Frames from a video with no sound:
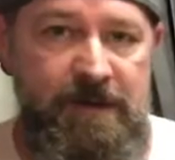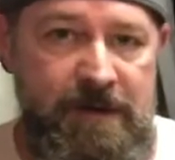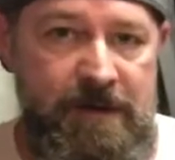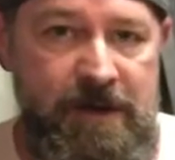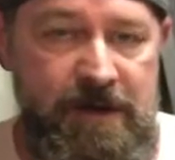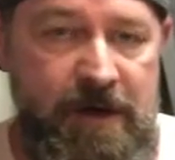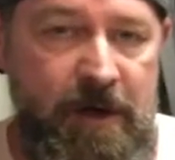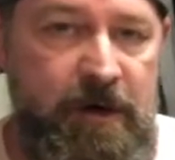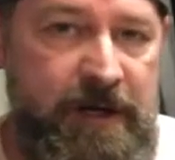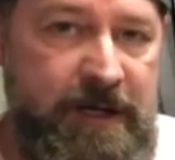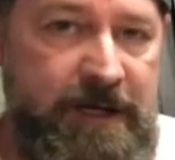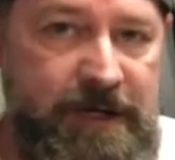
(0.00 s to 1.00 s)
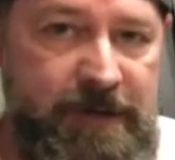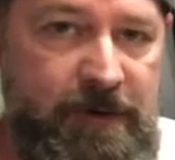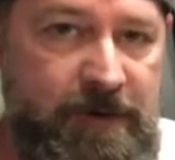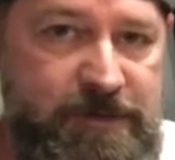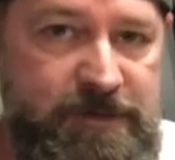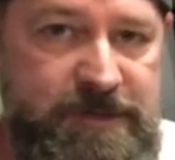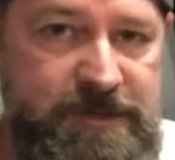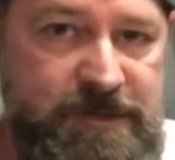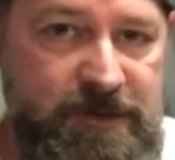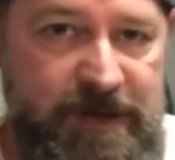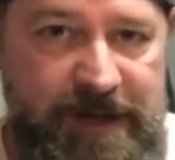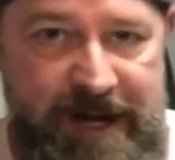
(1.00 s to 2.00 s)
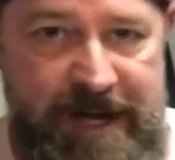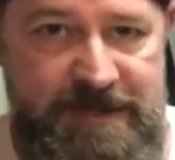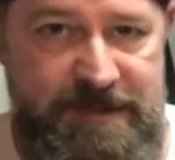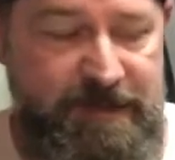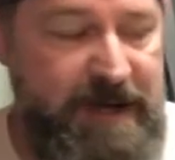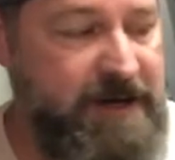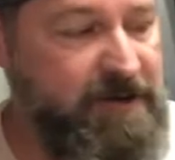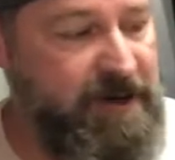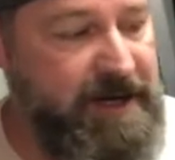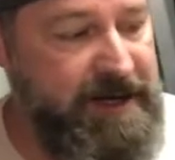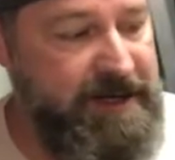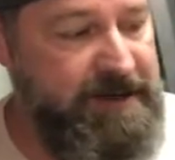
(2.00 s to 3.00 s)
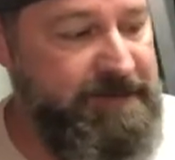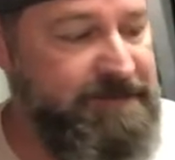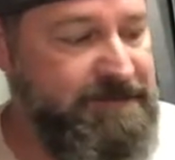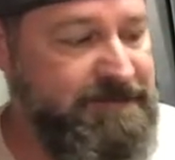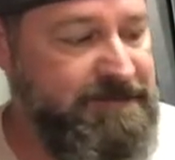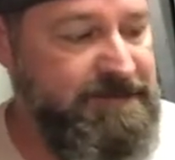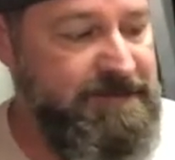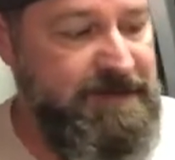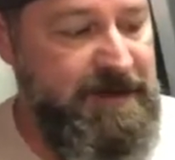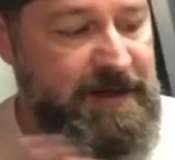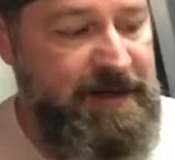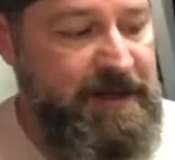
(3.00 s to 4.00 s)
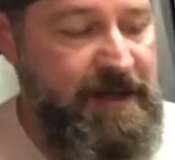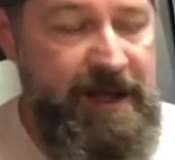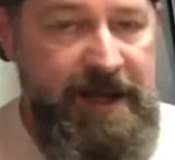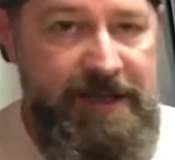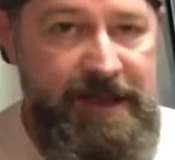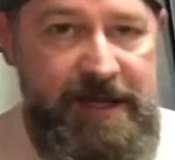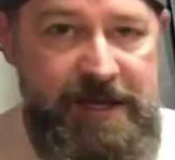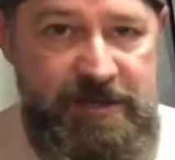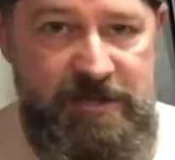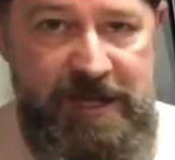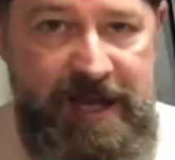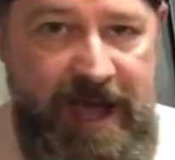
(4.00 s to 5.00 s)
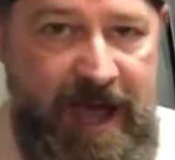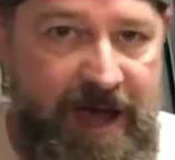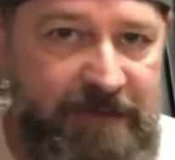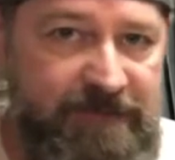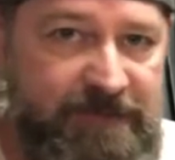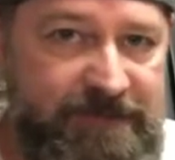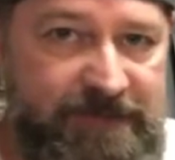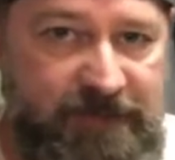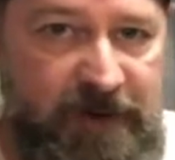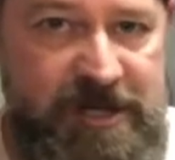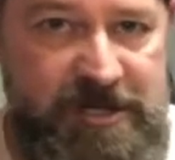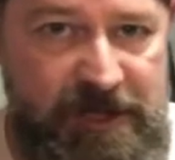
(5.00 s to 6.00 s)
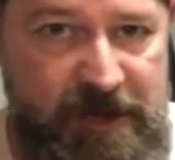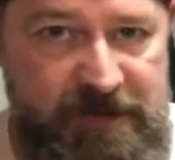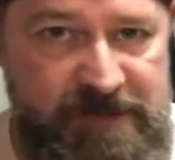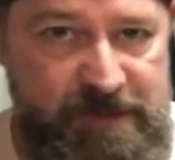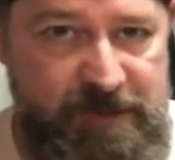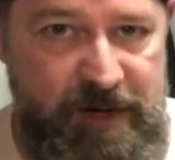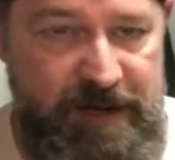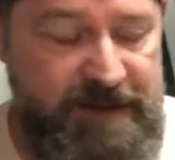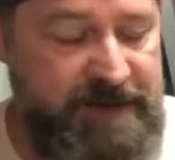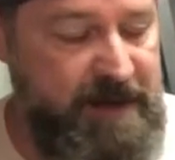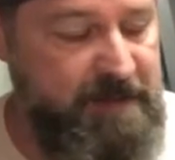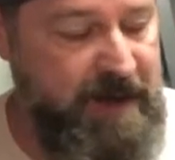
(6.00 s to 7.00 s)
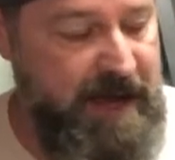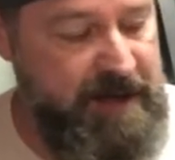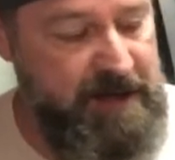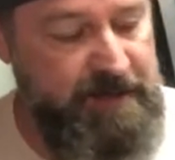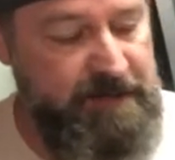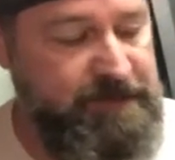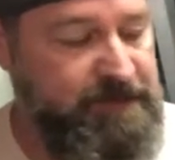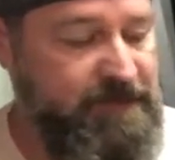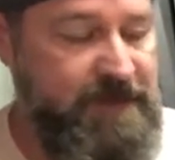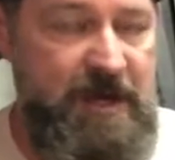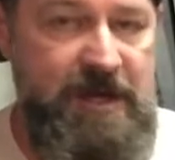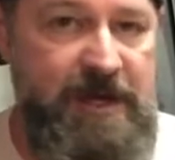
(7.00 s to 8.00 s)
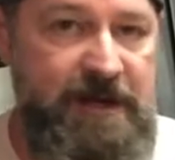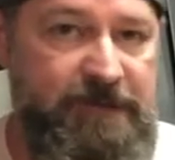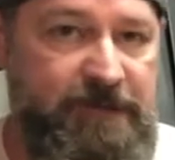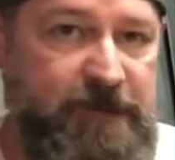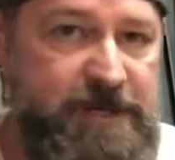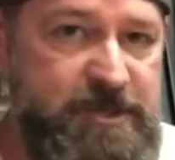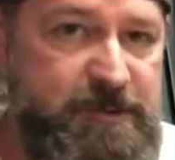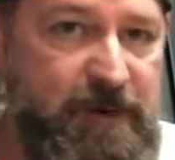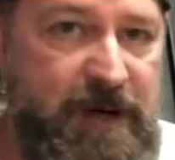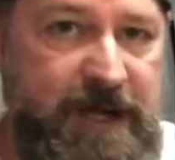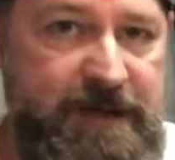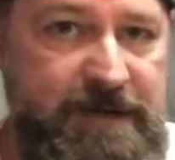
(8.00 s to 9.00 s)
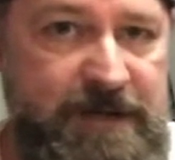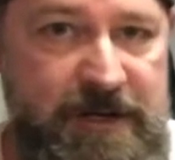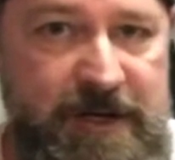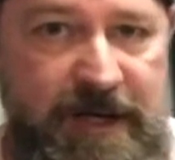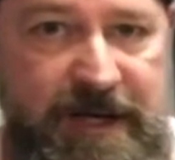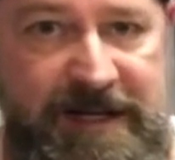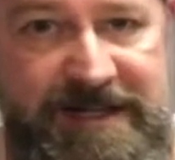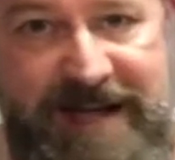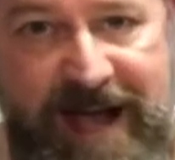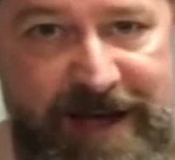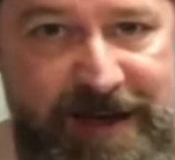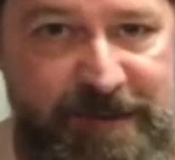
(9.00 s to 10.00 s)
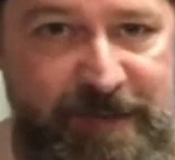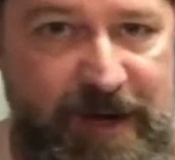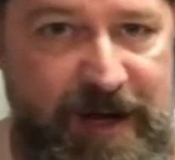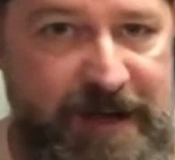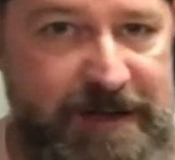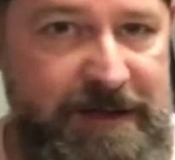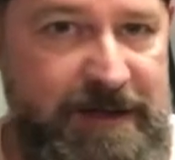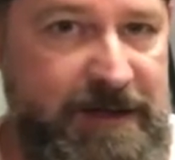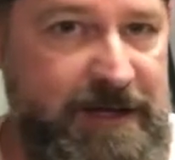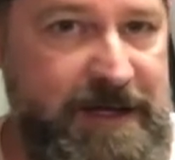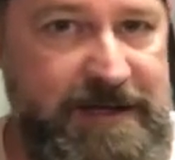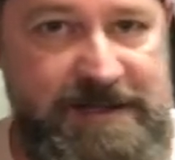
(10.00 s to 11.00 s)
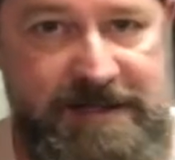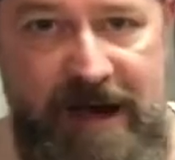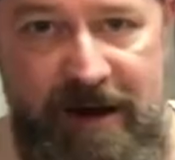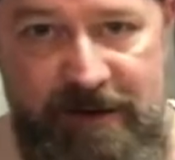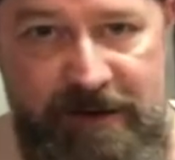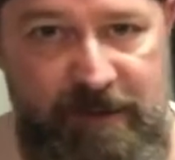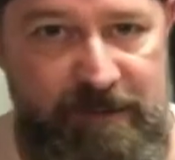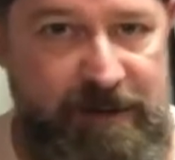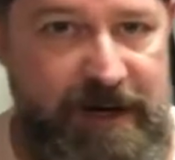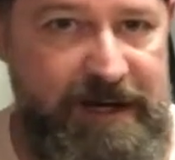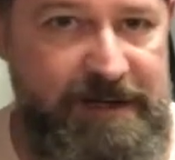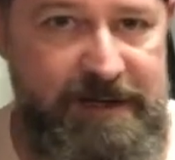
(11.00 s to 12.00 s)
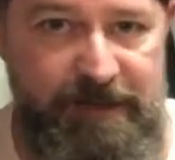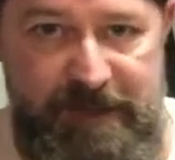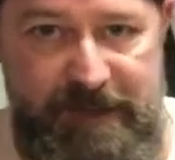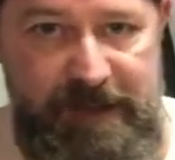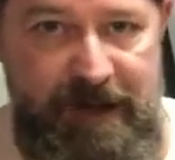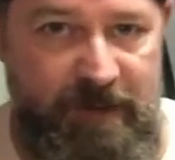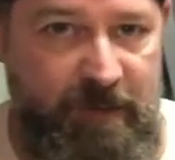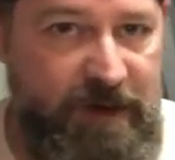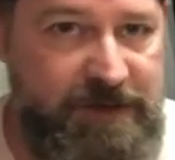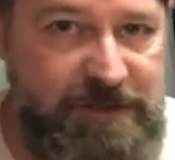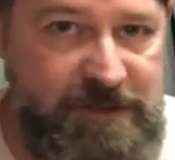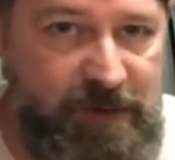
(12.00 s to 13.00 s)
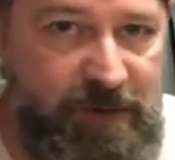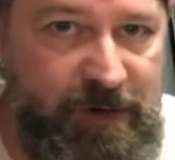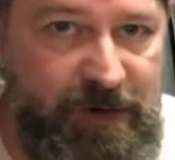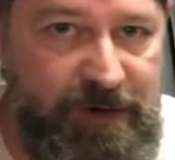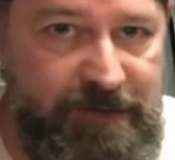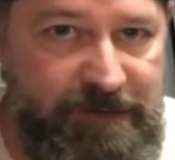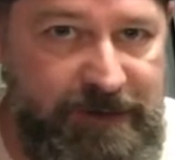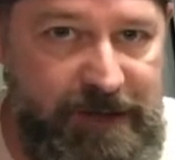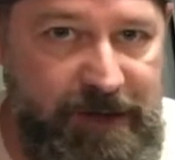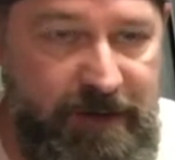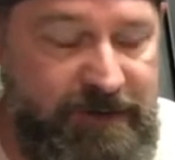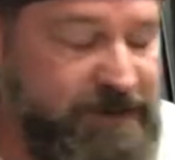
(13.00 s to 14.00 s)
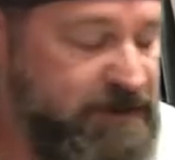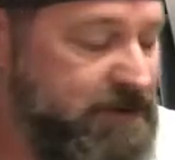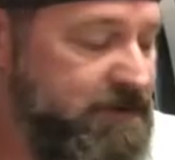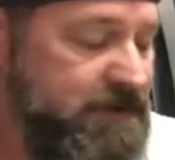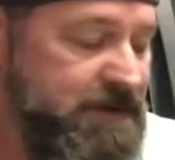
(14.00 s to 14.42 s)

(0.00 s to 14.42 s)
You can go to any grocery store that has a bakery in it, and they usually have fresh loaves of bread that they make. You can get French bread, you can get Italian bread, you can get sourdough bread, depending on what store you go to.